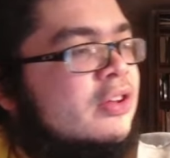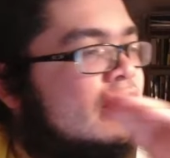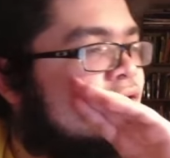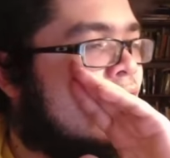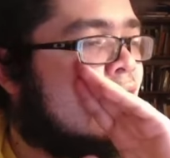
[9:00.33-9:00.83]

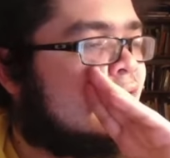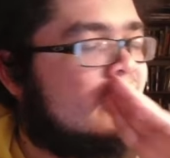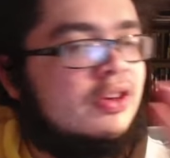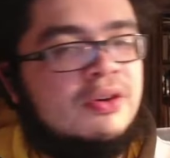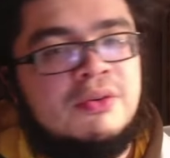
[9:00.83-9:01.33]
to talk to
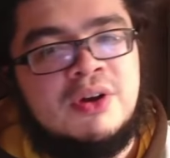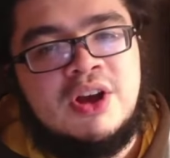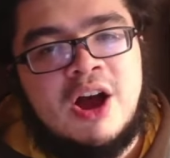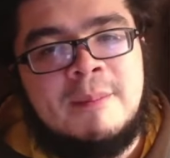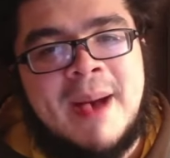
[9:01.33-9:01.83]
you
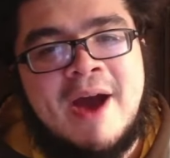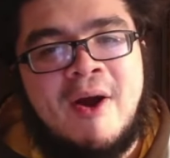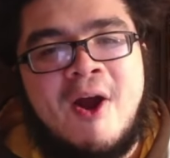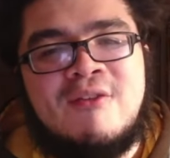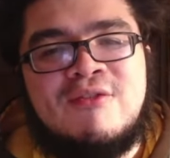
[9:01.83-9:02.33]
about
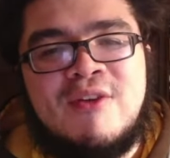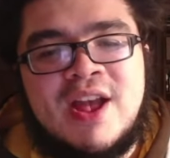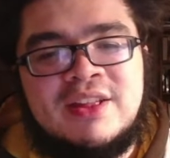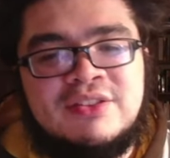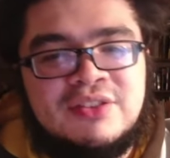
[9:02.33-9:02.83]
our
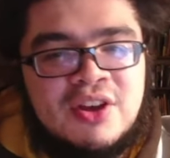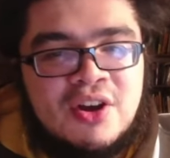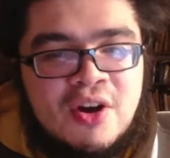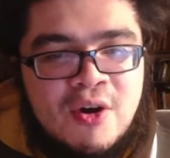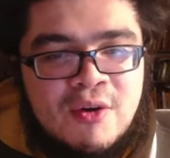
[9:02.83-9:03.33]
friends
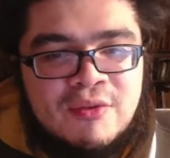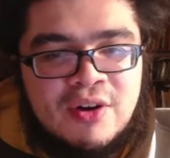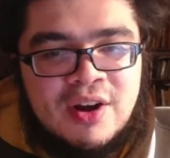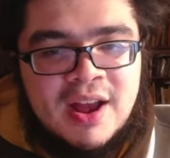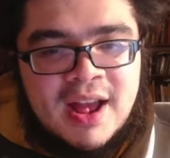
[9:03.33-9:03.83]

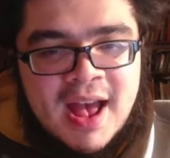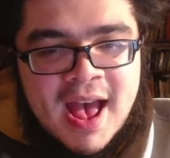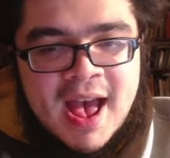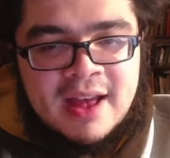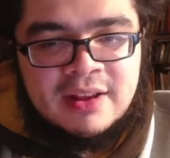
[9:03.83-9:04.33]
over
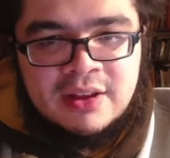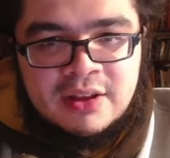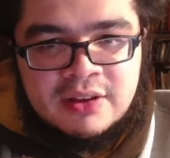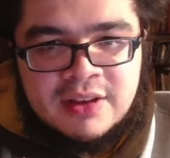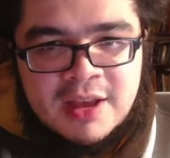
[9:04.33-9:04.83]
at
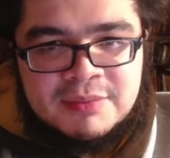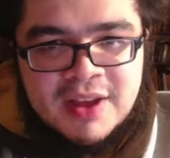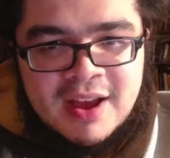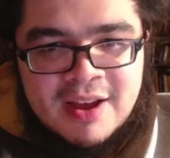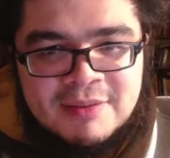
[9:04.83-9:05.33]
Game
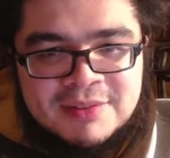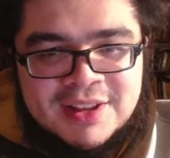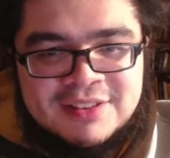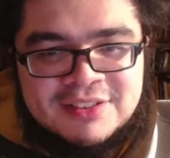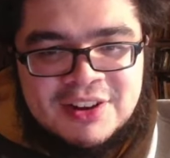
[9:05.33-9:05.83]
Time.
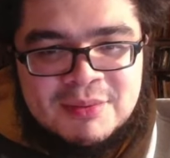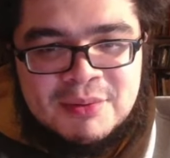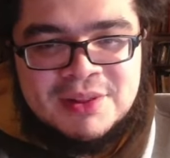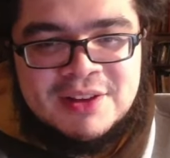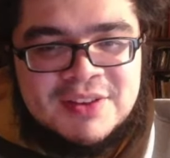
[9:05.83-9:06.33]
Ladies and gentlemen,
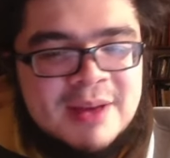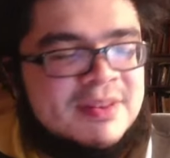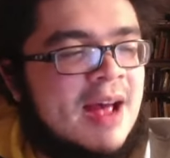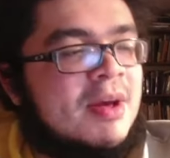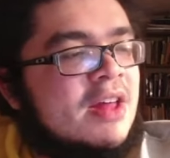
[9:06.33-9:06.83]
we love Game
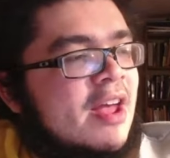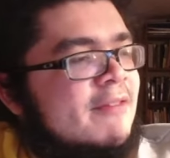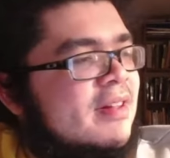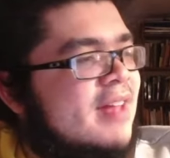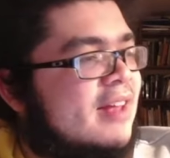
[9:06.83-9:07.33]
Time. They're
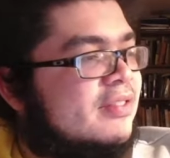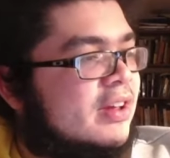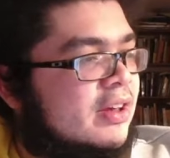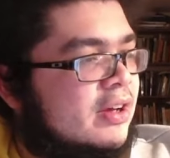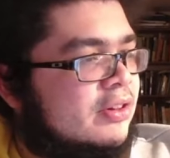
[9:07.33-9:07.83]

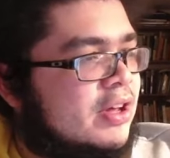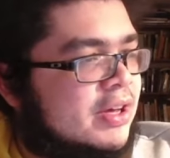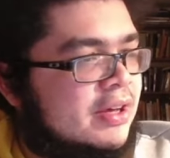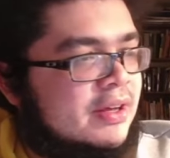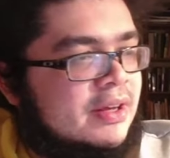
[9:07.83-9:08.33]
fantastic.
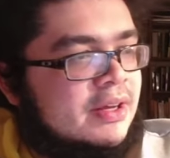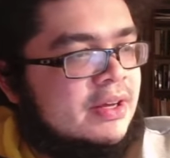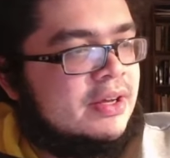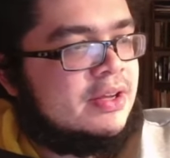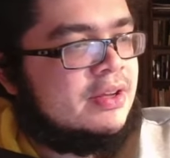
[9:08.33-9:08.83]
Look,
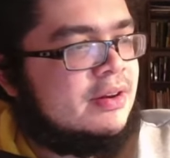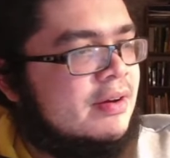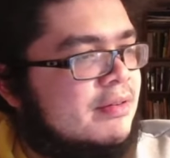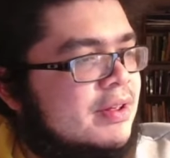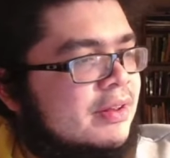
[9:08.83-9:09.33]
you
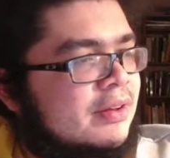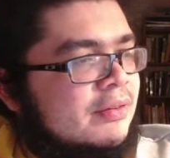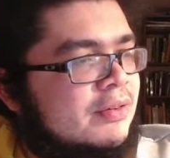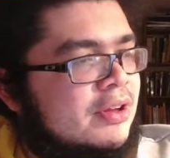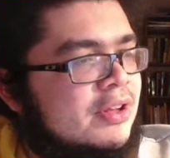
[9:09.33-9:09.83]
know
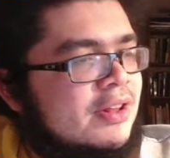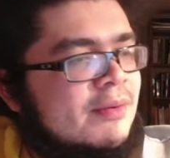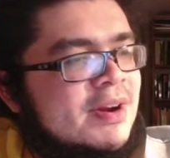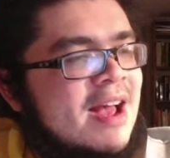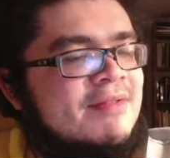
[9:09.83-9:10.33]

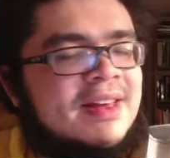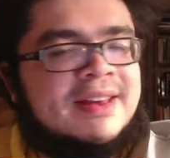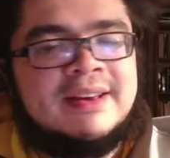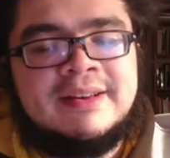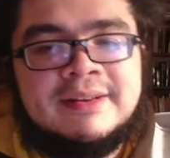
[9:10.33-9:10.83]
when you have
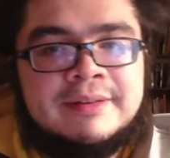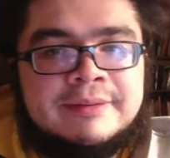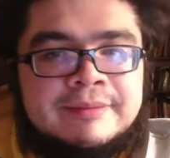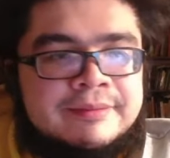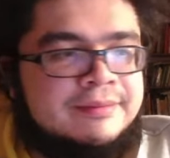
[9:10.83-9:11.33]
like a
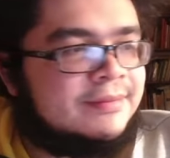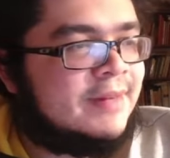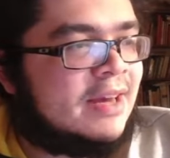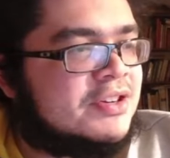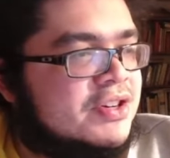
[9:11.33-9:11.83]

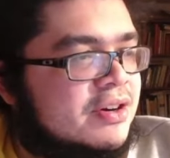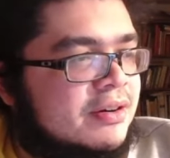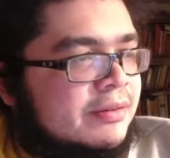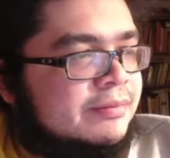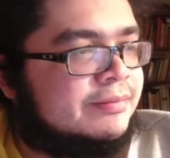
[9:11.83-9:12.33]

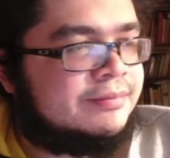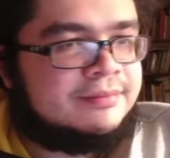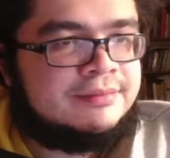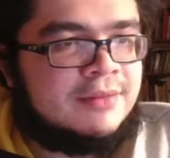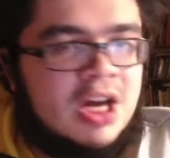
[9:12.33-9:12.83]
extra
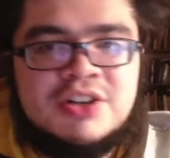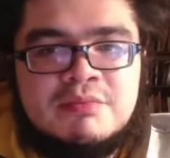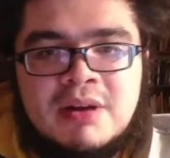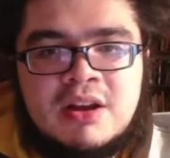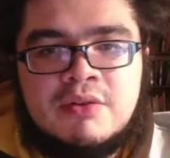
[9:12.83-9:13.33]

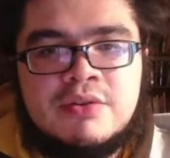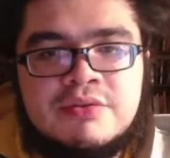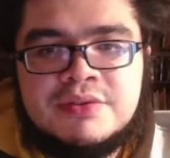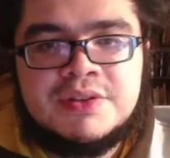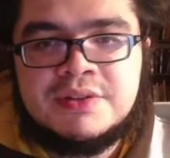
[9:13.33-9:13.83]
100
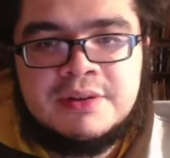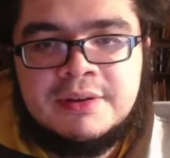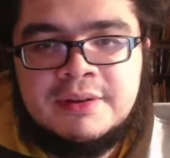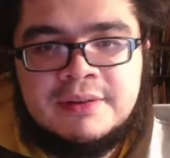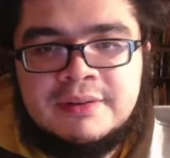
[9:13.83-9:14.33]
buckaroos,
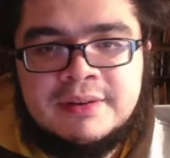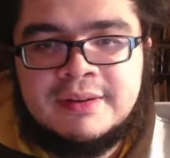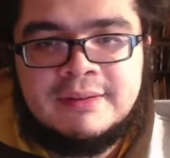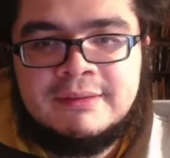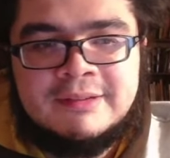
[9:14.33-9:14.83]
you
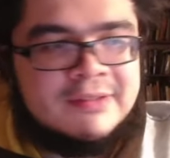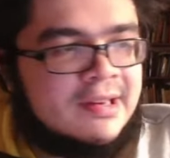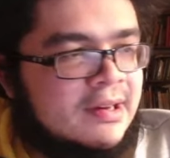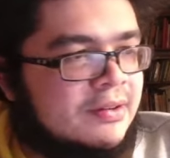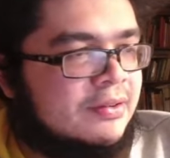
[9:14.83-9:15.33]
know, in
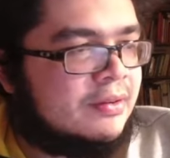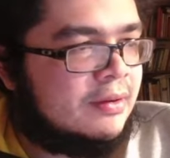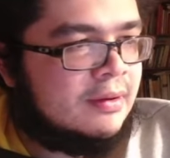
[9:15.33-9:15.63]
Vegas?